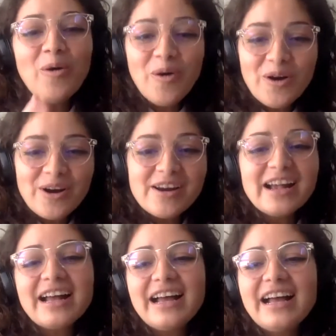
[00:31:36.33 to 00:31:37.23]
or
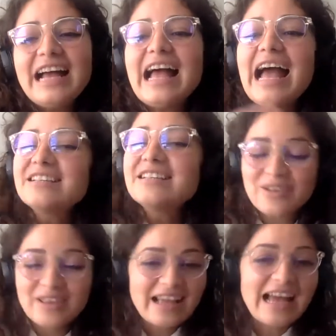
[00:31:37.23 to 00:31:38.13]

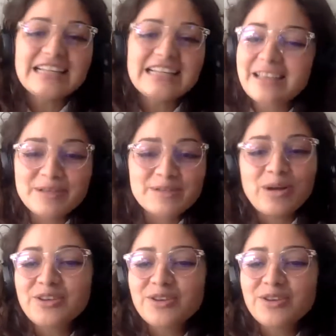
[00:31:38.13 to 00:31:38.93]
ask them as well.